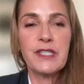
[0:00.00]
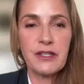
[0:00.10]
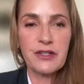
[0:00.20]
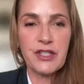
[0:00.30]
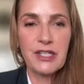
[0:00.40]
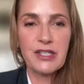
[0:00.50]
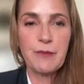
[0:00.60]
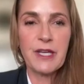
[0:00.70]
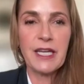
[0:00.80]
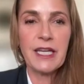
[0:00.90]

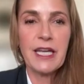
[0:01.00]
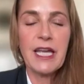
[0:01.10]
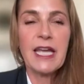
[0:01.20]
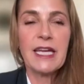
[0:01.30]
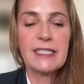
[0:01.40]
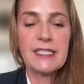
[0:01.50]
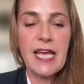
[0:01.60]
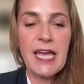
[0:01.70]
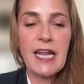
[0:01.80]
interchangeably, is set